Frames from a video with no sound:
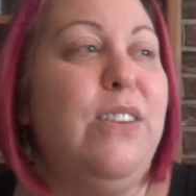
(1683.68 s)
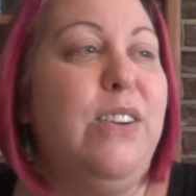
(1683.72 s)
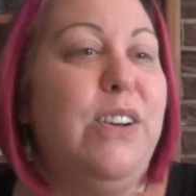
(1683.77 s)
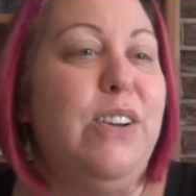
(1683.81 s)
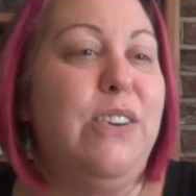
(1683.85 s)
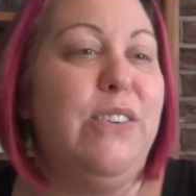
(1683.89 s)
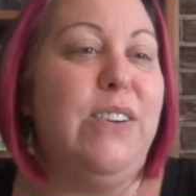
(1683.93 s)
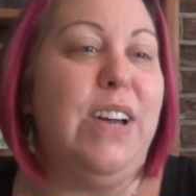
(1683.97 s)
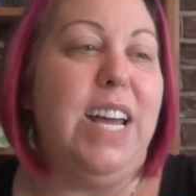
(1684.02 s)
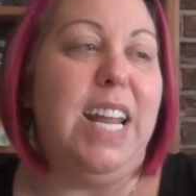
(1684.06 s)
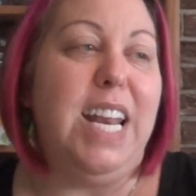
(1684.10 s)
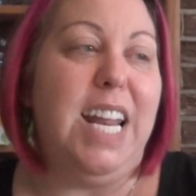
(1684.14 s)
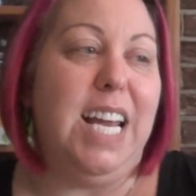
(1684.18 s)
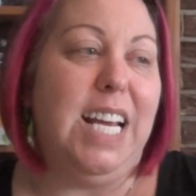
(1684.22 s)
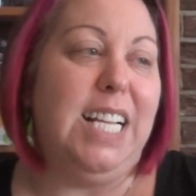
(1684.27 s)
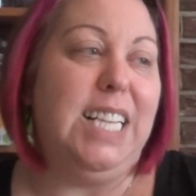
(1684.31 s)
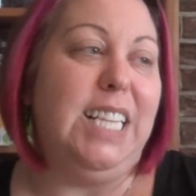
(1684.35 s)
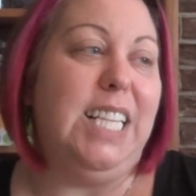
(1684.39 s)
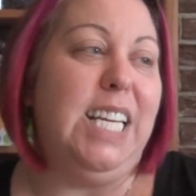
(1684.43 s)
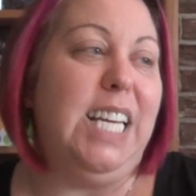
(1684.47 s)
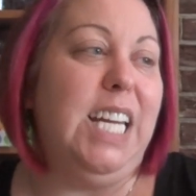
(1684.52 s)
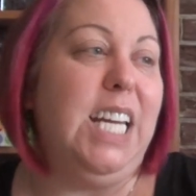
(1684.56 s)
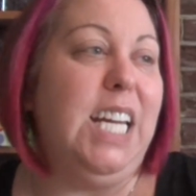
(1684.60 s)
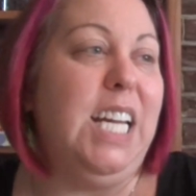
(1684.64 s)
through and I
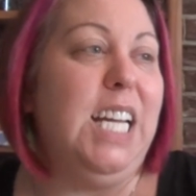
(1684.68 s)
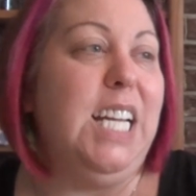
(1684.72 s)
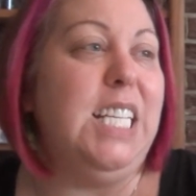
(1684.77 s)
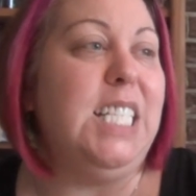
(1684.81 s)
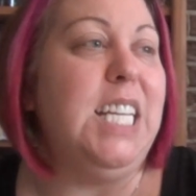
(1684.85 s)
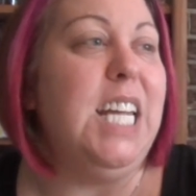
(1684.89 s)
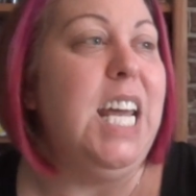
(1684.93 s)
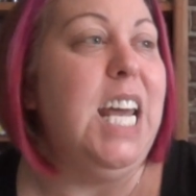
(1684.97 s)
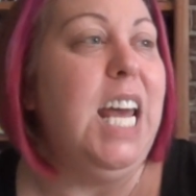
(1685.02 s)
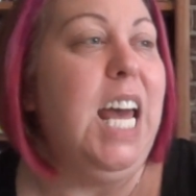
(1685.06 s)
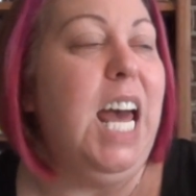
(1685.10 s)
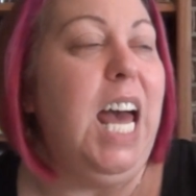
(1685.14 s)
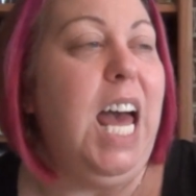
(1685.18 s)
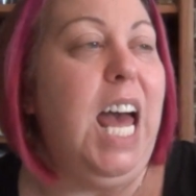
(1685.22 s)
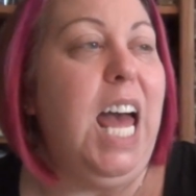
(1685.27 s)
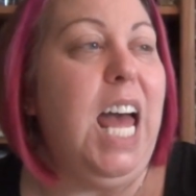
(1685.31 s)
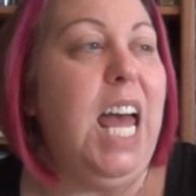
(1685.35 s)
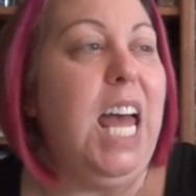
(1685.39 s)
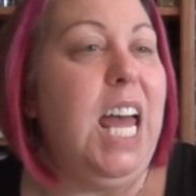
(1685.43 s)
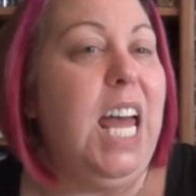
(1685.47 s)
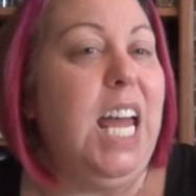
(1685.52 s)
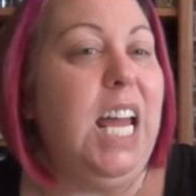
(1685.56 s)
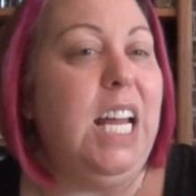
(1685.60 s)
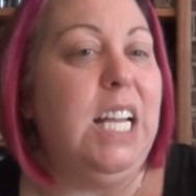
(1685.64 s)
cleaned,
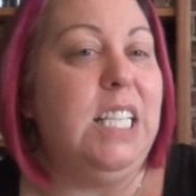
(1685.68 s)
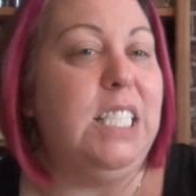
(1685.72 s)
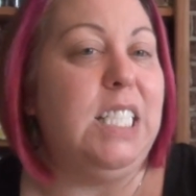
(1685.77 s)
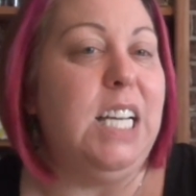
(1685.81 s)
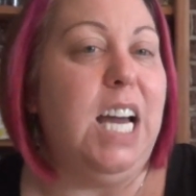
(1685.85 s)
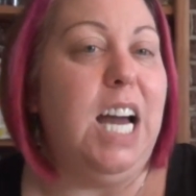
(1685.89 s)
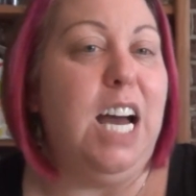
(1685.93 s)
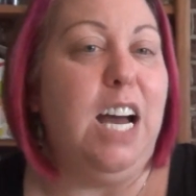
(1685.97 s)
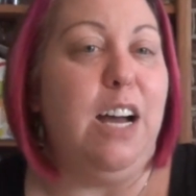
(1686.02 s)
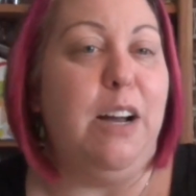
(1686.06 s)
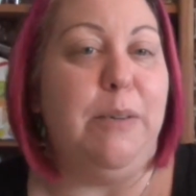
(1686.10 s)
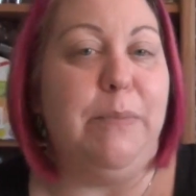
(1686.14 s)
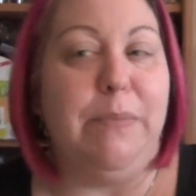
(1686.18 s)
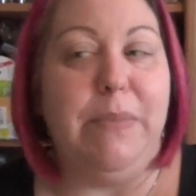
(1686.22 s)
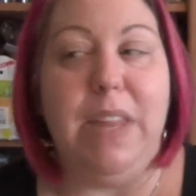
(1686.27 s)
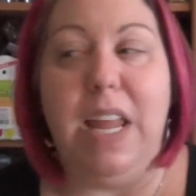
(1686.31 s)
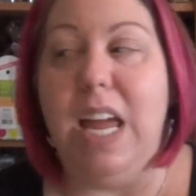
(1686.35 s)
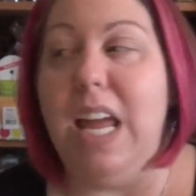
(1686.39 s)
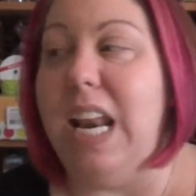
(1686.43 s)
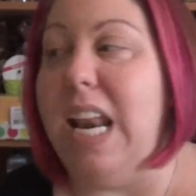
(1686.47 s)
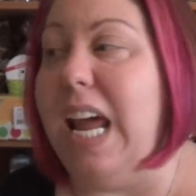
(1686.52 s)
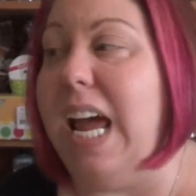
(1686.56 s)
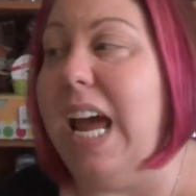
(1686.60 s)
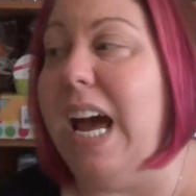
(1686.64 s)
and I
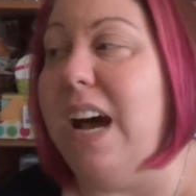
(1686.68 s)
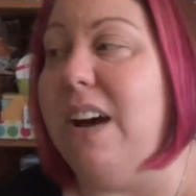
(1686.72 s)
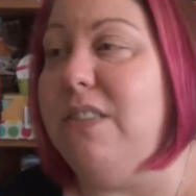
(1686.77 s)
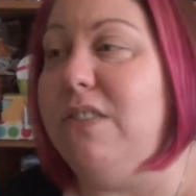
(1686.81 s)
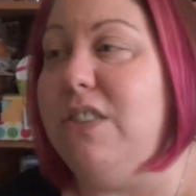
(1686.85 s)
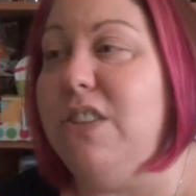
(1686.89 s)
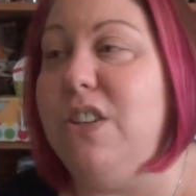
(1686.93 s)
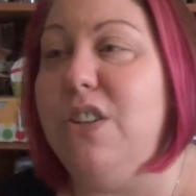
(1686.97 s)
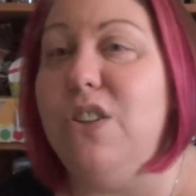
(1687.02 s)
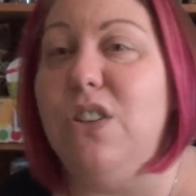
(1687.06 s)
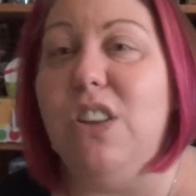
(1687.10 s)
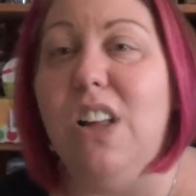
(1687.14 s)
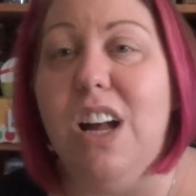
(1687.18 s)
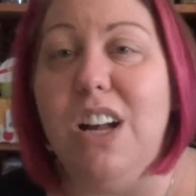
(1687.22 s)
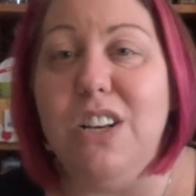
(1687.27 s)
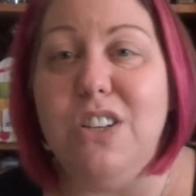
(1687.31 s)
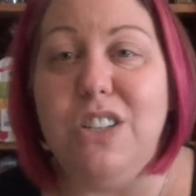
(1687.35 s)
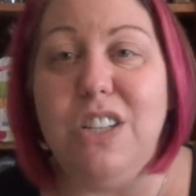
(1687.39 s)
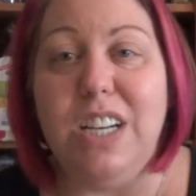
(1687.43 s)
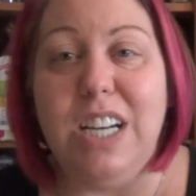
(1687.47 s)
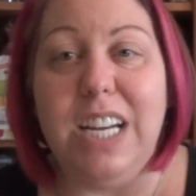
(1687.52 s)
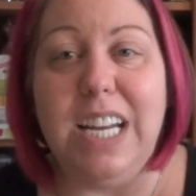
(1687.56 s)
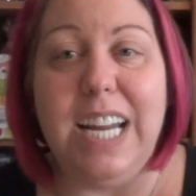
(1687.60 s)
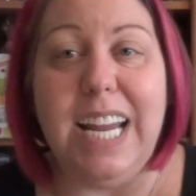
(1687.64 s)
have to do
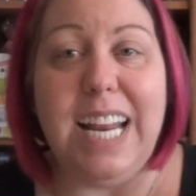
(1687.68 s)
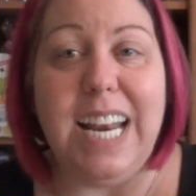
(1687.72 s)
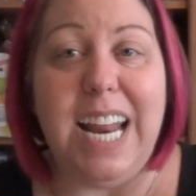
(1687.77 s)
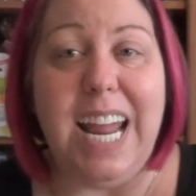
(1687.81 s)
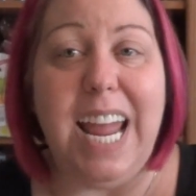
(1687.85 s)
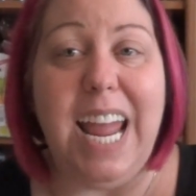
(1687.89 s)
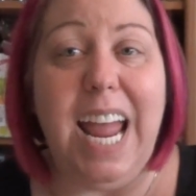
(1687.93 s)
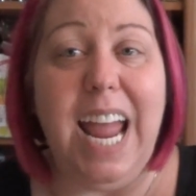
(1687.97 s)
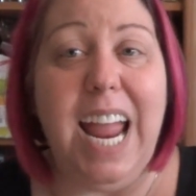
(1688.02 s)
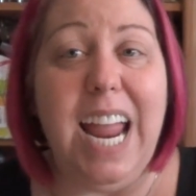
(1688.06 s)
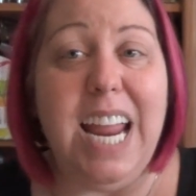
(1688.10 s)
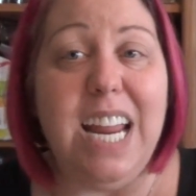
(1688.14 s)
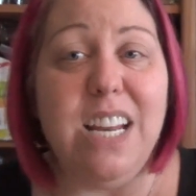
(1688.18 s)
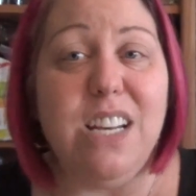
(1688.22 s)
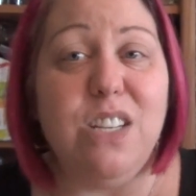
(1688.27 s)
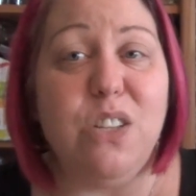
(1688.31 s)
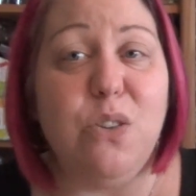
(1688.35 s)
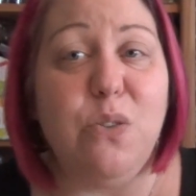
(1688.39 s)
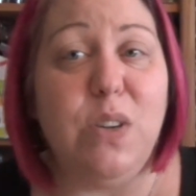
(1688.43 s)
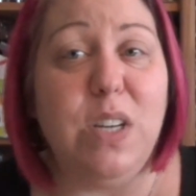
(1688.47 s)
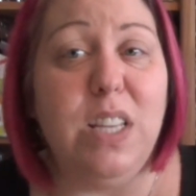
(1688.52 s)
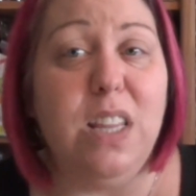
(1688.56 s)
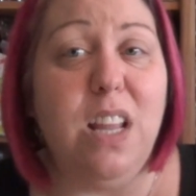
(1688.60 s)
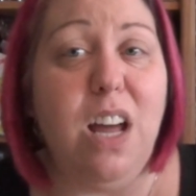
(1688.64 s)
laundry, and I hate
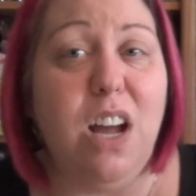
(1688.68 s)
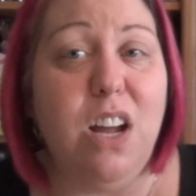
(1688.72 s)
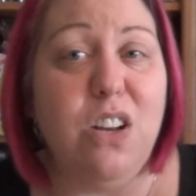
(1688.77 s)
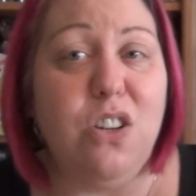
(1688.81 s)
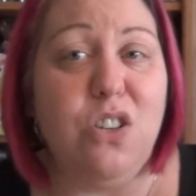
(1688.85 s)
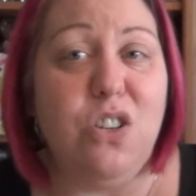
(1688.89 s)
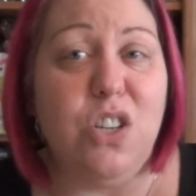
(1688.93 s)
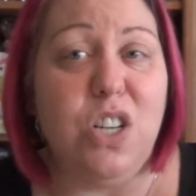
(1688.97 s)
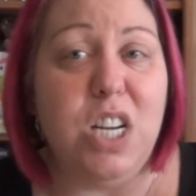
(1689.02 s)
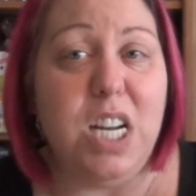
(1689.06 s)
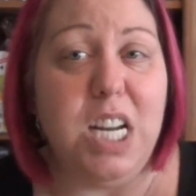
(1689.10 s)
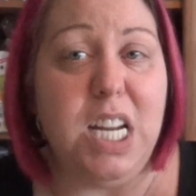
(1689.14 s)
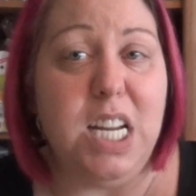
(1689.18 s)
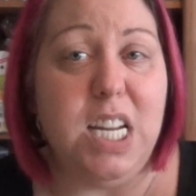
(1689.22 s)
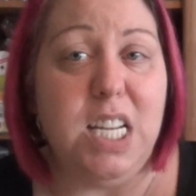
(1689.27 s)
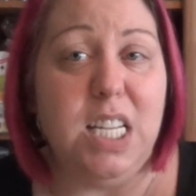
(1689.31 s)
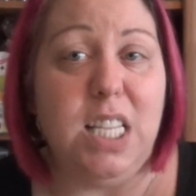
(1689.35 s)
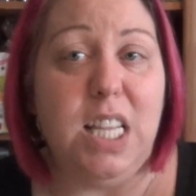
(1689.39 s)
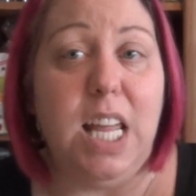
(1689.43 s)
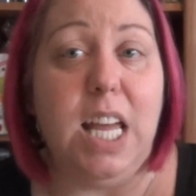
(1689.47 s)
doing laundry.